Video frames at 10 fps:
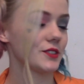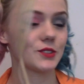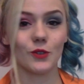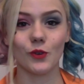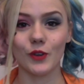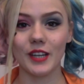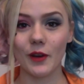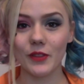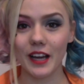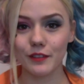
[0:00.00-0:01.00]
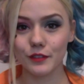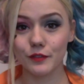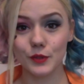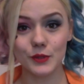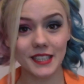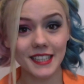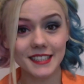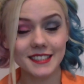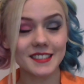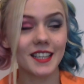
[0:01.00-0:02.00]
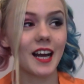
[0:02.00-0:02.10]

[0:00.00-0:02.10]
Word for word: so now that I've reviewed this,